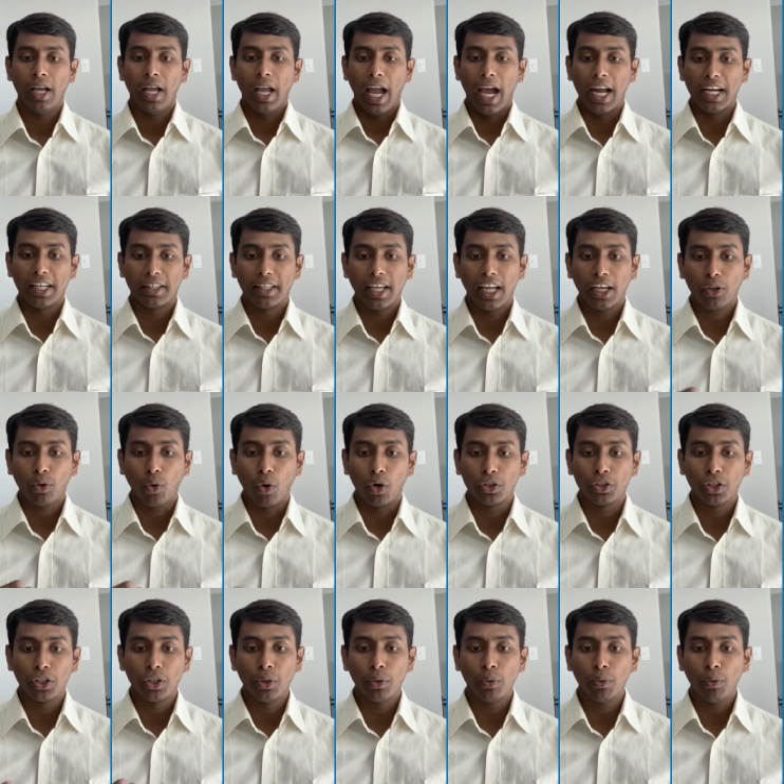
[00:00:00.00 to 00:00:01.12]
and then
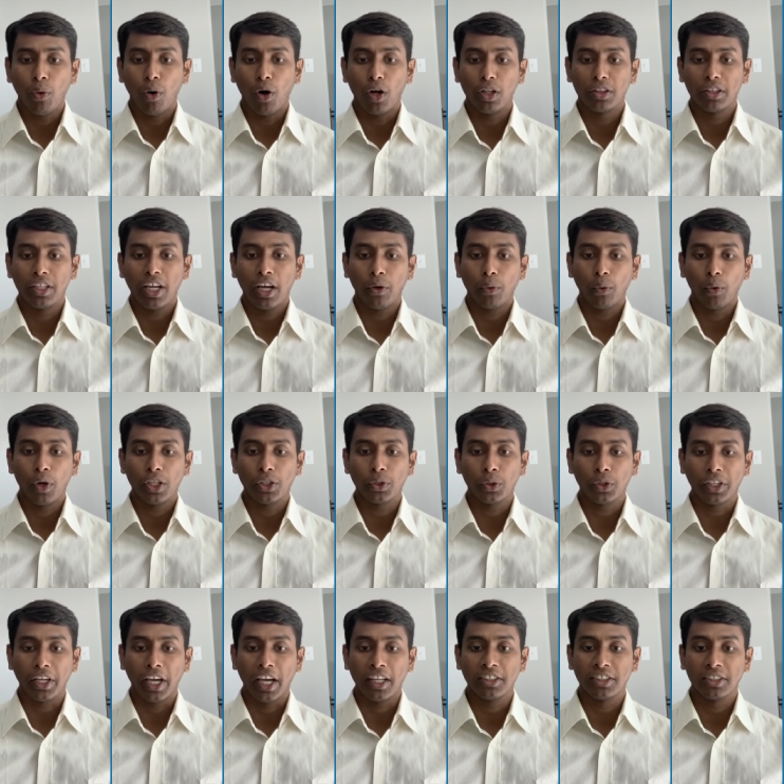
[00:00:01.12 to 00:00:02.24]
continue on their way to
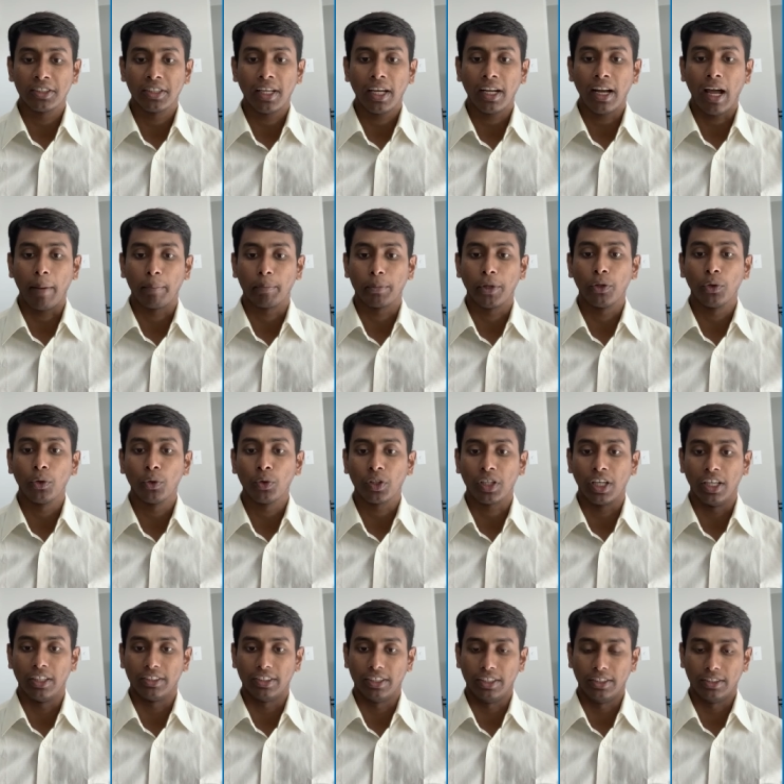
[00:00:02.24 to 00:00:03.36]
catch their afternoon
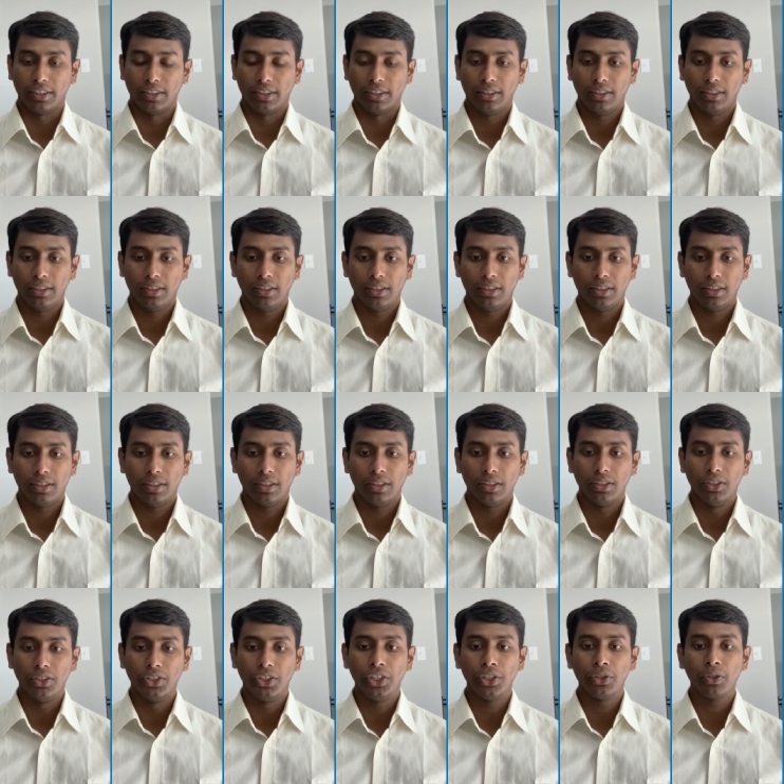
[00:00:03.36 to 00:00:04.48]
classes.
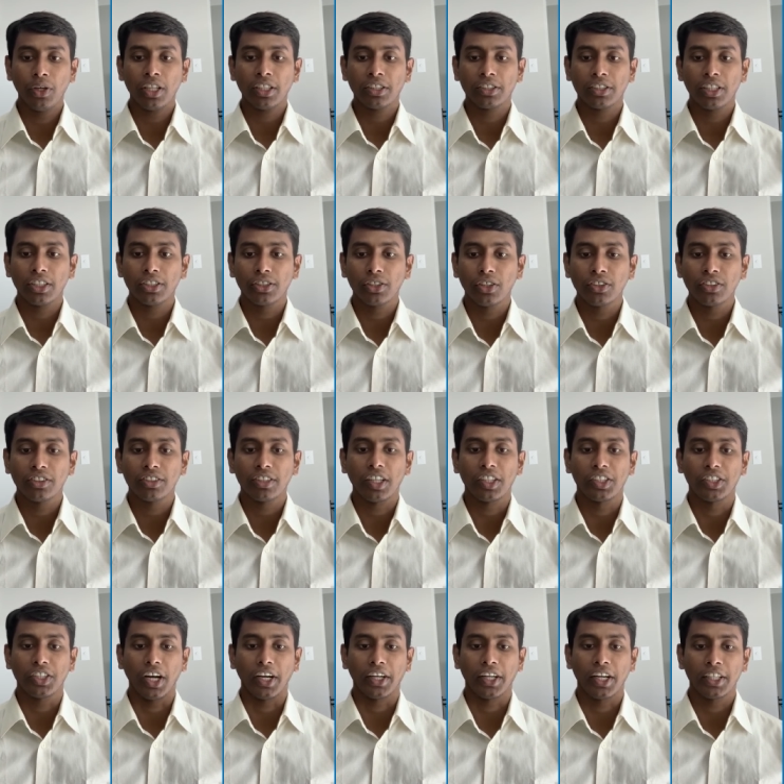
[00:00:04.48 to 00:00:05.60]
Zero stations are
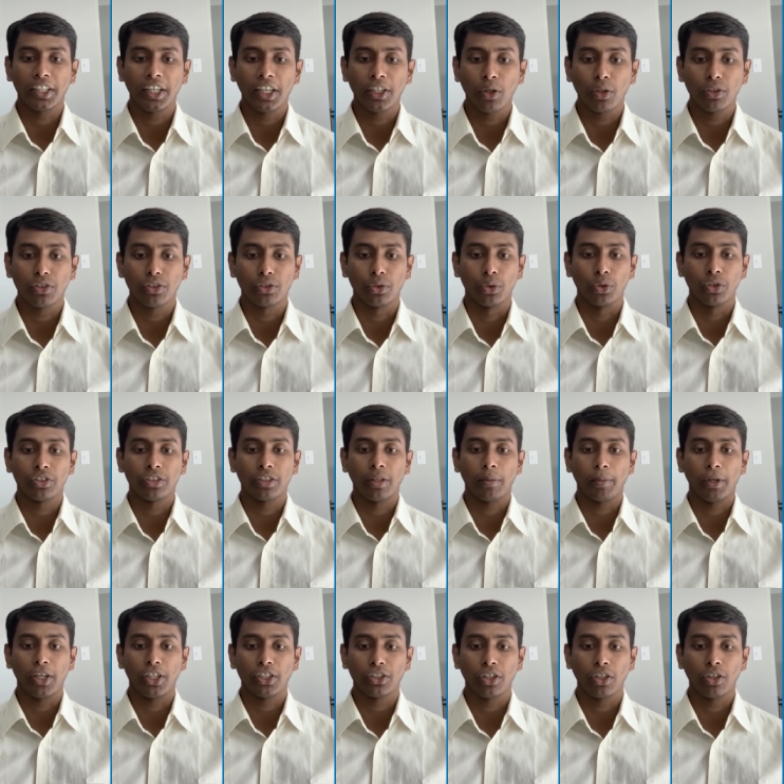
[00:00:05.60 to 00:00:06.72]
targeted on source
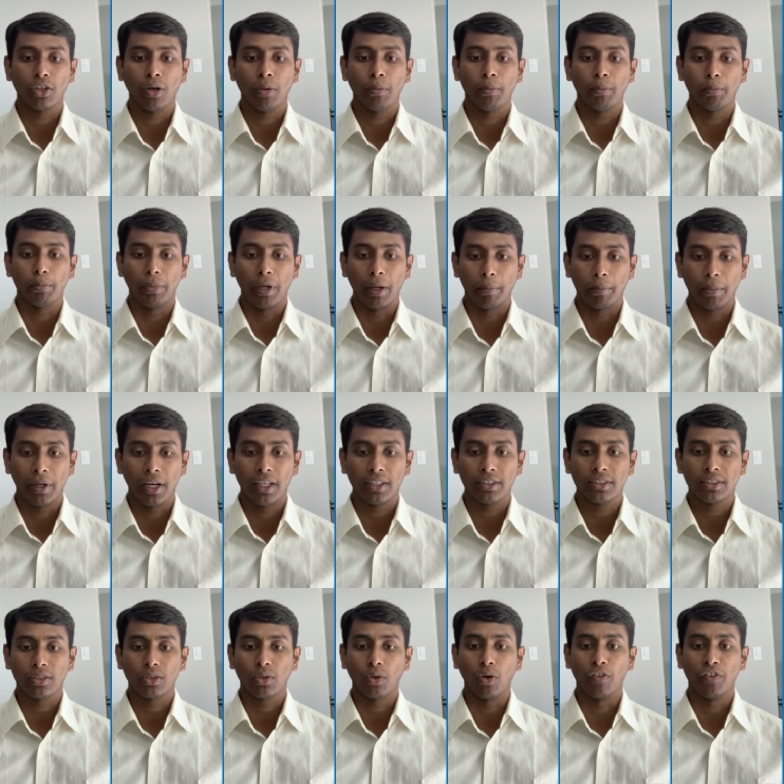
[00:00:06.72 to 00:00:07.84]
separation of
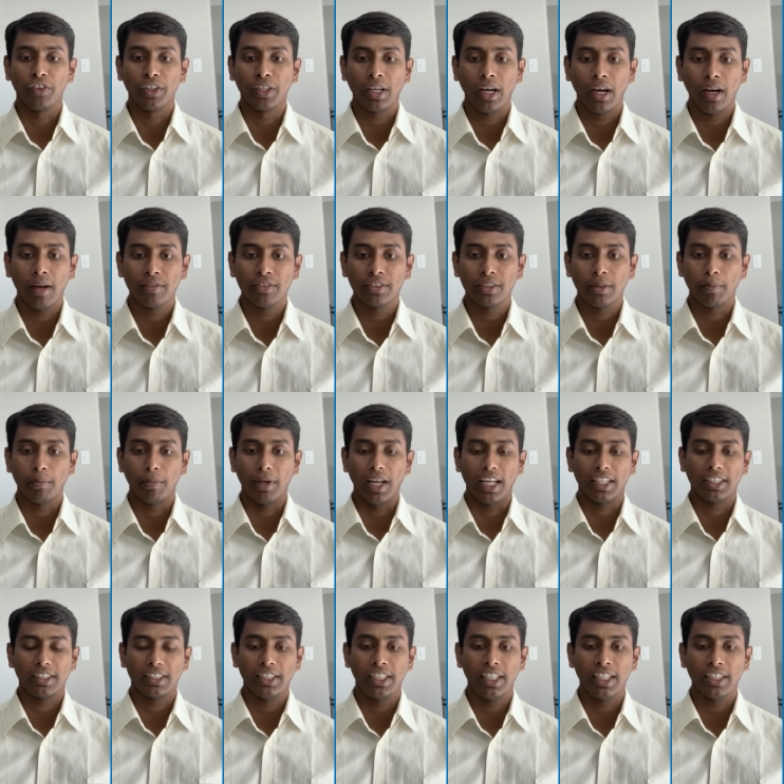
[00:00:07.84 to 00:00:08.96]
papers, coffee cups,
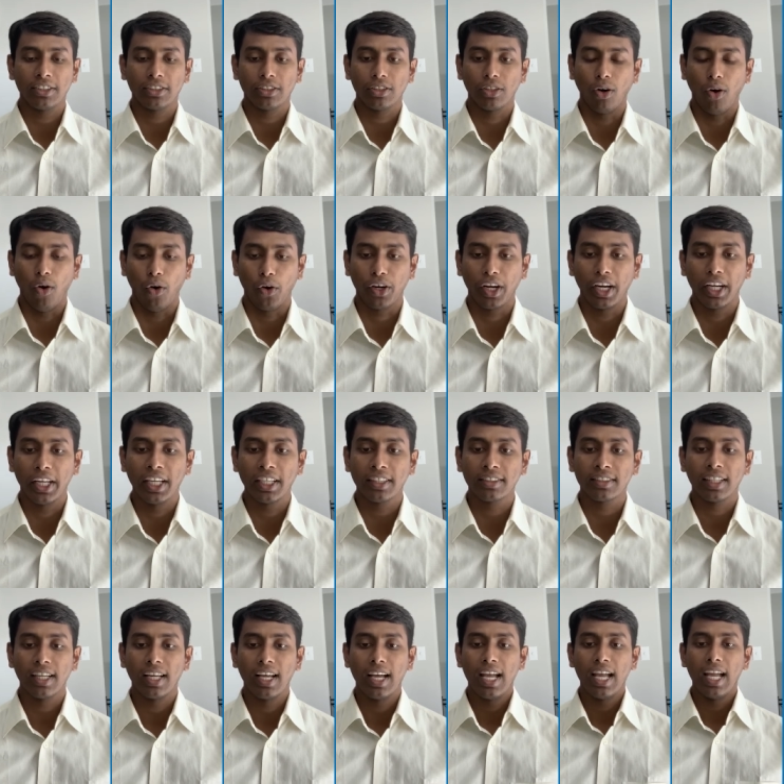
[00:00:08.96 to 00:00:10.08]
plastics, organics,
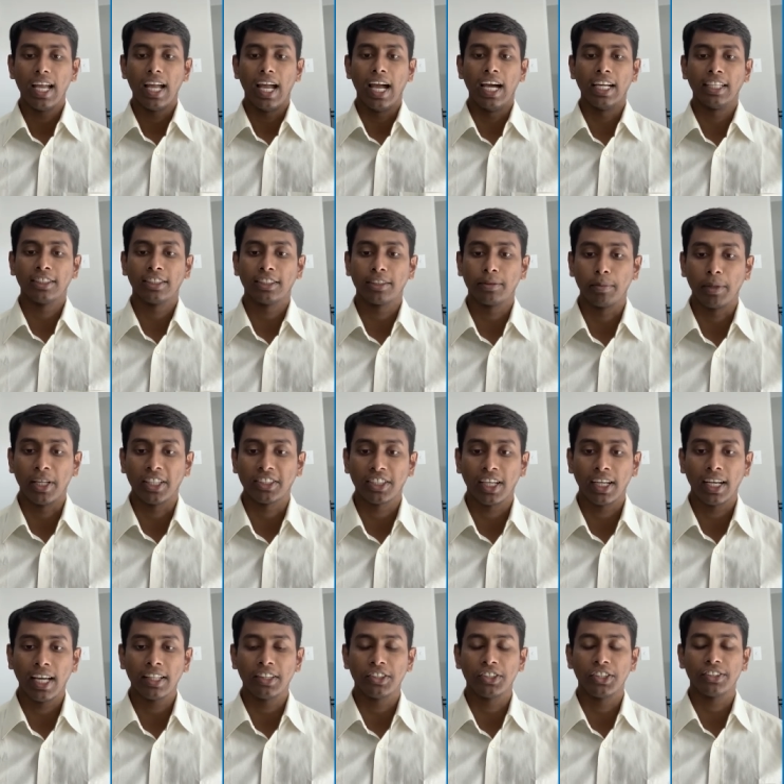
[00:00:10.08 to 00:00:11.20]
and
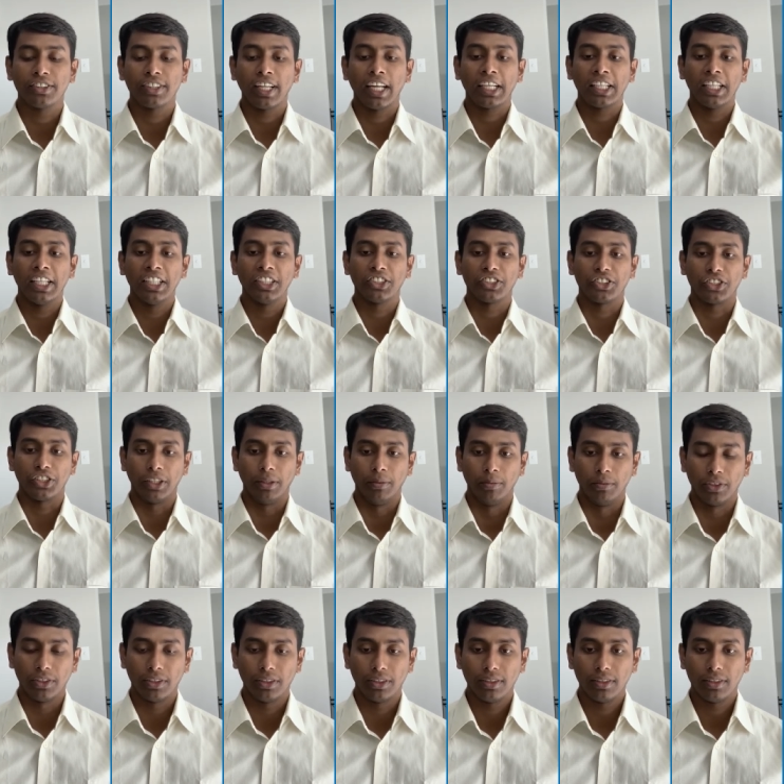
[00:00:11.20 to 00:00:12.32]
specialized recycling
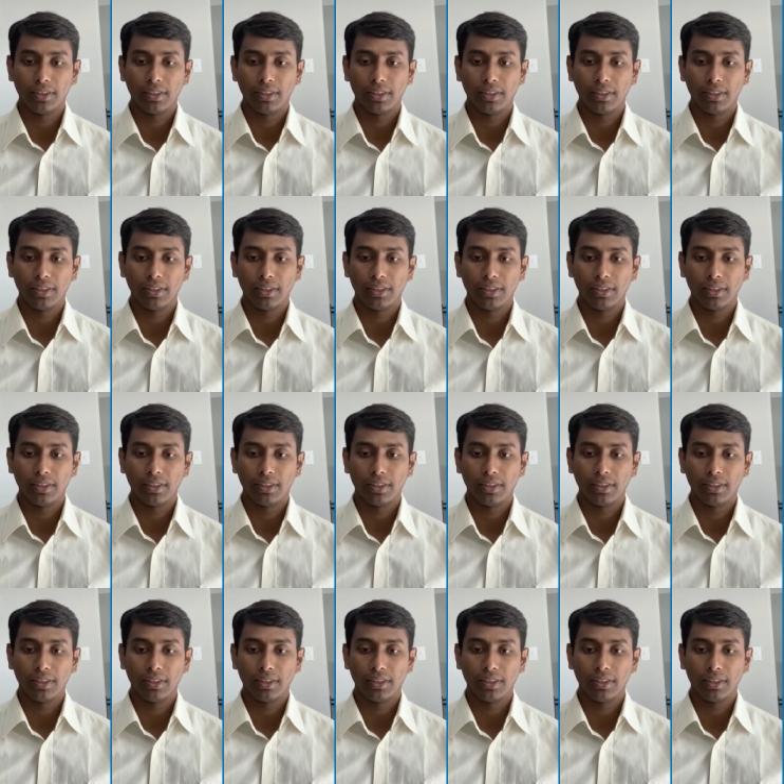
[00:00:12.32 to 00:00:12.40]
streams.